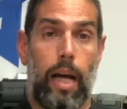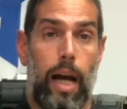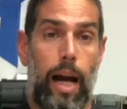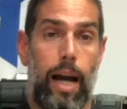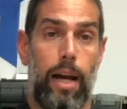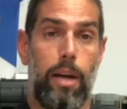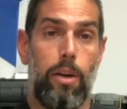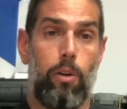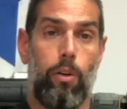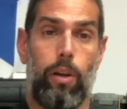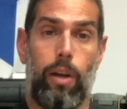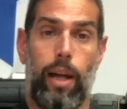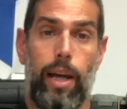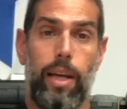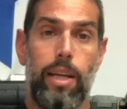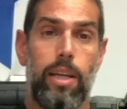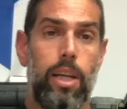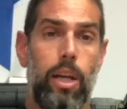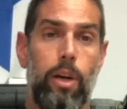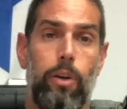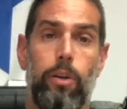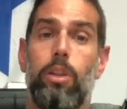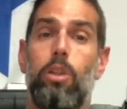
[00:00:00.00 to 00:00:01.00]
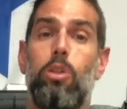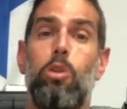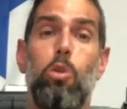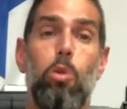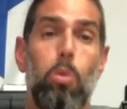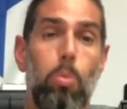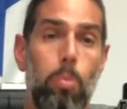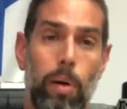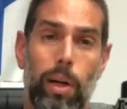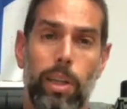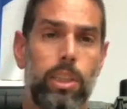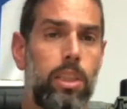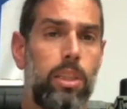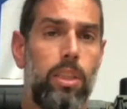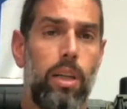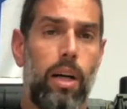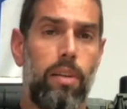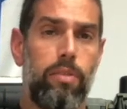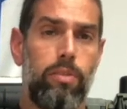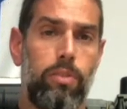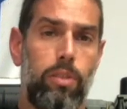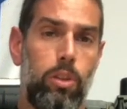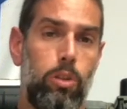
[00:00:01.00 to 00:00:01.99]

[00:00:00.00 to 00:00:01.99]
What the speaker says: don't like carrying too much stuff.